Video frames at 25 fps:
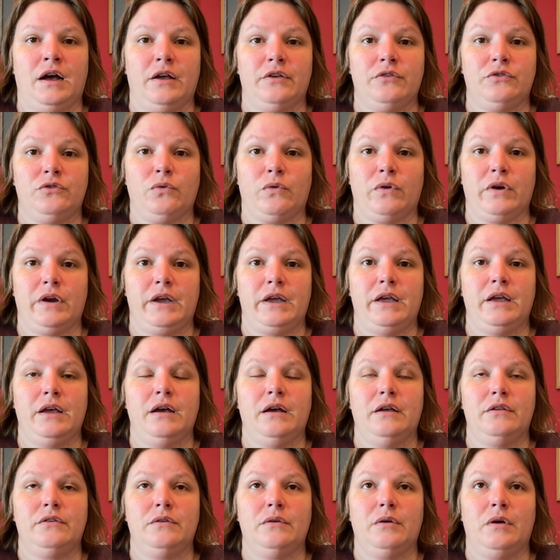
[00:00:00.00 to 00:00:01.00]
story
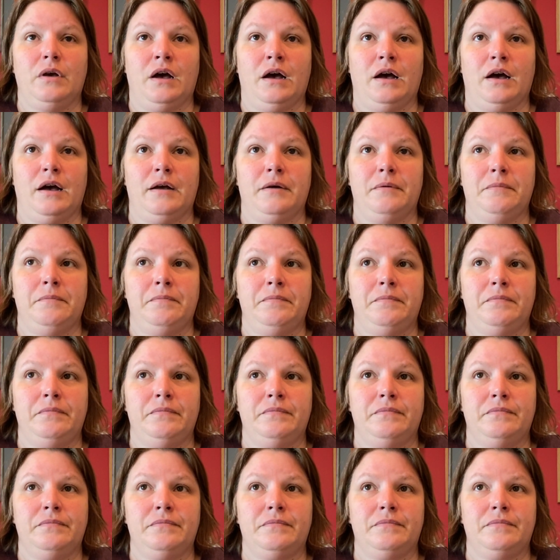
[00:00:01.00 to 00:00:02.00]

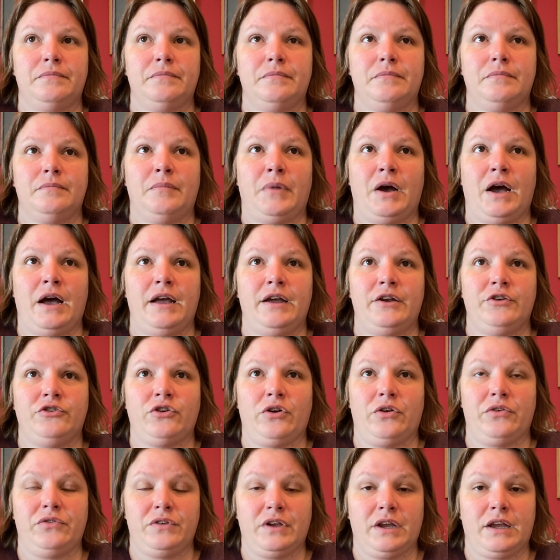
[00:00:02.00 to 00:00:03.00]
by
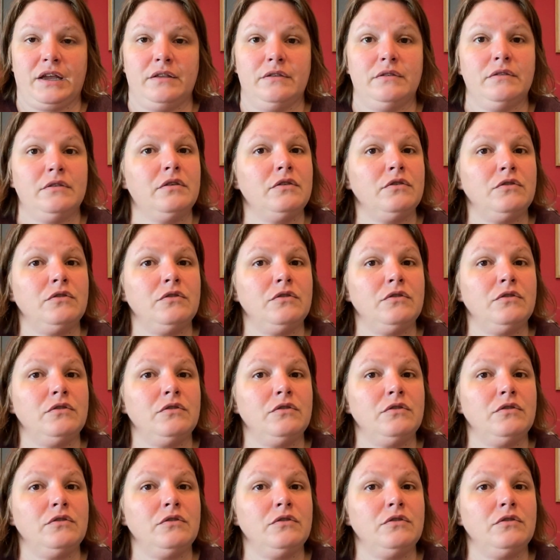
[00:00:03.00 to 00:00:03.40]
Charles Dickens.